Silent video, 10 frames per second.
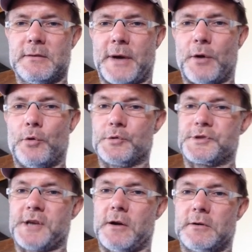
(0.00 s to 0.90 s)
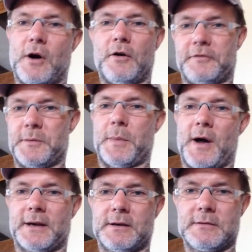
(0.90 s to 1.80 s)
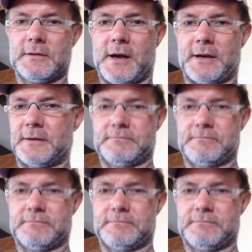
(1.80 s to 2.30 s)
but also off the bike, like